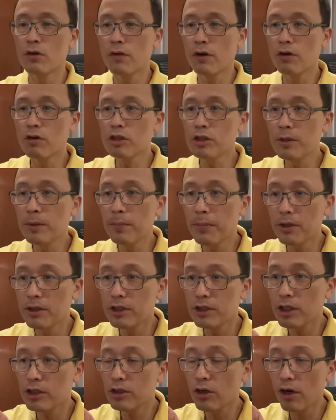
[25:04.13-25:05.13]
for those people who
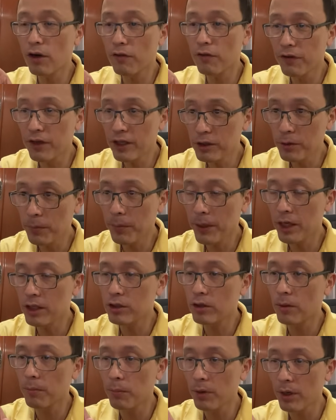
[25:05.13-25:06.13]
just join our Facebook page
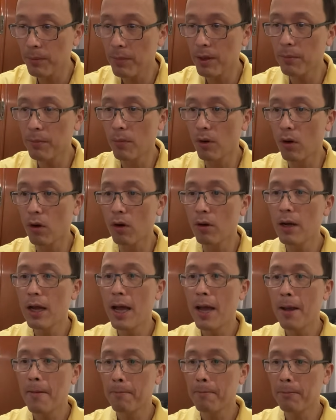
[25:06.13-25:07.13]
on Premium More,
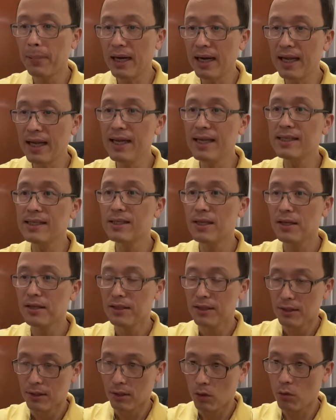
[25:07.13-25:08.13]
please
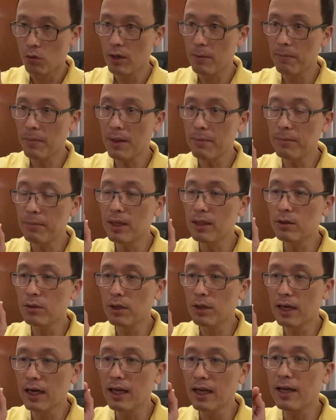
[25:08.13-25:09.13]
remember to
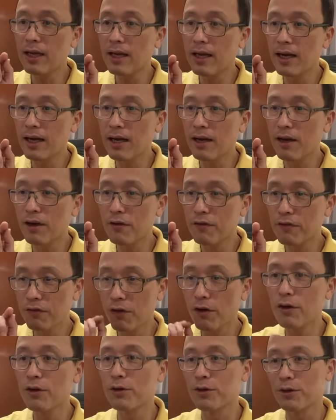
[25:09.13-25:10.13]
click
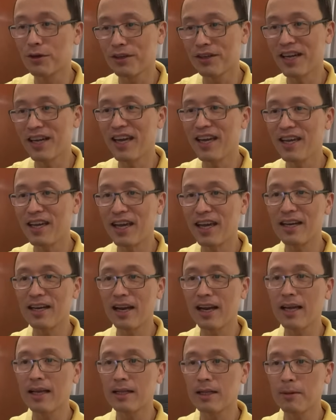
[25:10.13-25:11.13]
follow, okay, and
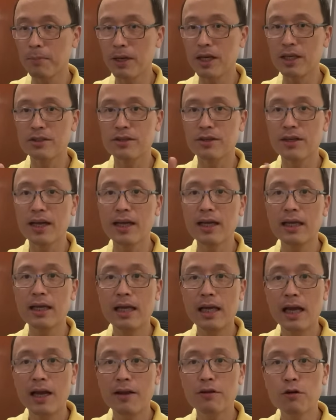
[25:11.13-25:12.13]
like the page, okay.
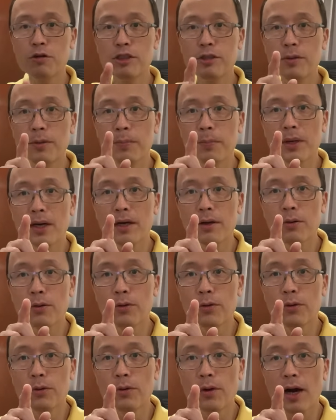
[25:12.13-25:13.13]
And those people
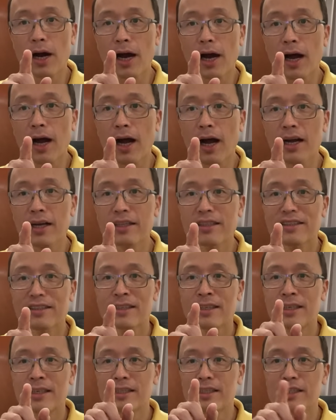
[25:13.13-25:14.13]
who are
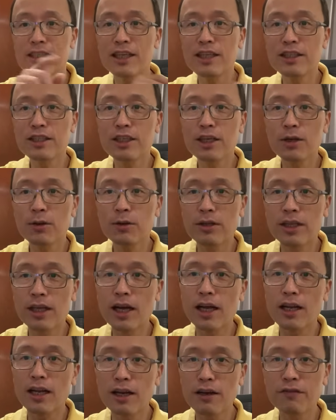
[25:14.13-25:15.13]
stingy with
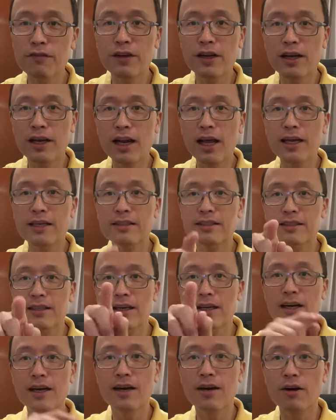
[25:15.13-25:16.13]
their love and likes
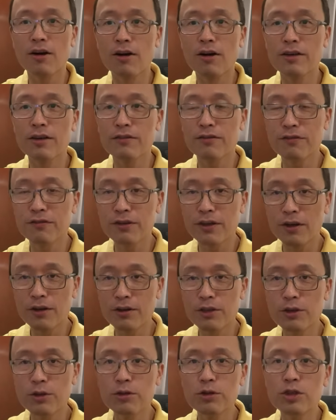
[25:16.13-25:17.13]
on
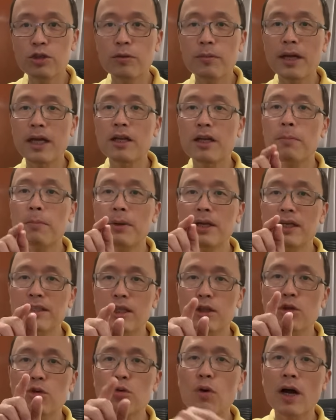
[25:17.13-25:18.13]
YouTube, can you please,
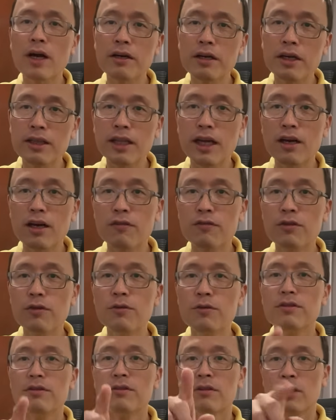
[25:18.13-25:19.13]
the 210 of
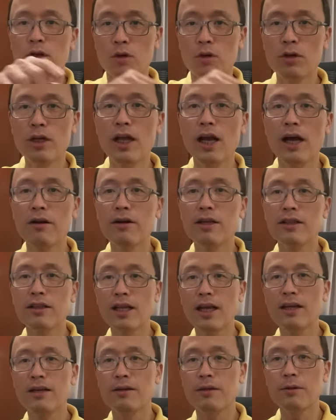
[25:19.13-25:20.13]
you, only
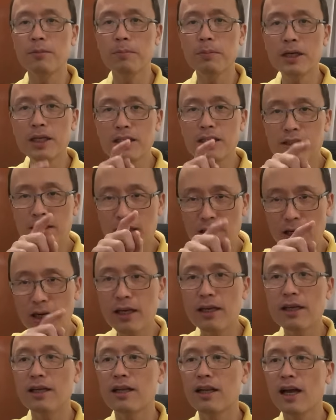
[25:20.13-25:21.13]
110, please
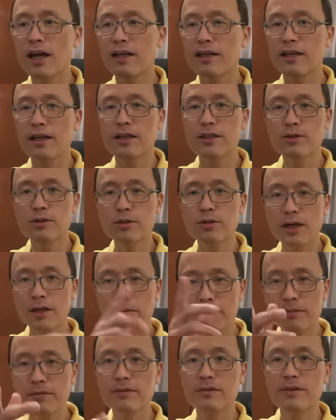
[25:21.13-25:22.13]
click like, so that